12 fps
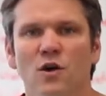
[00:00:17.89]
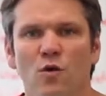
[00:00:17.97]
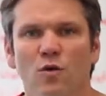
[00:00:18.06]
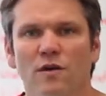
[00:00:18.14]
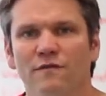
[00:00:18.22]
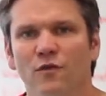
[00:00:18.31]

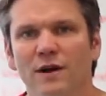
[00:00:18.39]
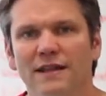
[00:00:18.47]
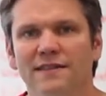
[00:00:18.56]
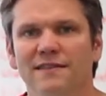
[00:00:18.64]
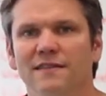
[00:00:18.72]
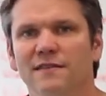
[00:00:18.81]
or
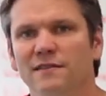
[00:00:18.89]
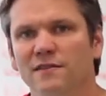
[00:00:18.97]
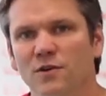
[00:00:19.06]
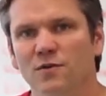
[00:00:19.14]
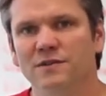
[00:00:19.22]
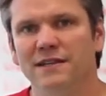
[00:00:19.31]
avoid
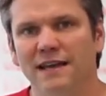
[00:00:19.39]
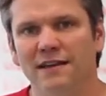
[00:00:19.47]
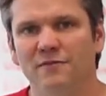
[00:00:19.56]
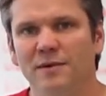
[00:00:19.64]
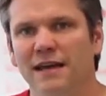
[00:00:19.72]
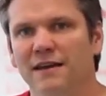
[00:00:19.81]
those
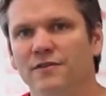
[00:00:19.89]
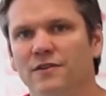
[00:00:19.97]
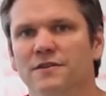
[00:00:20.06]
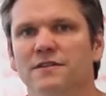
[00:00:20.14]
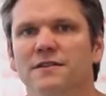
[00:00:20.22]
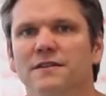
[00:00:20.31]
negative behaviors.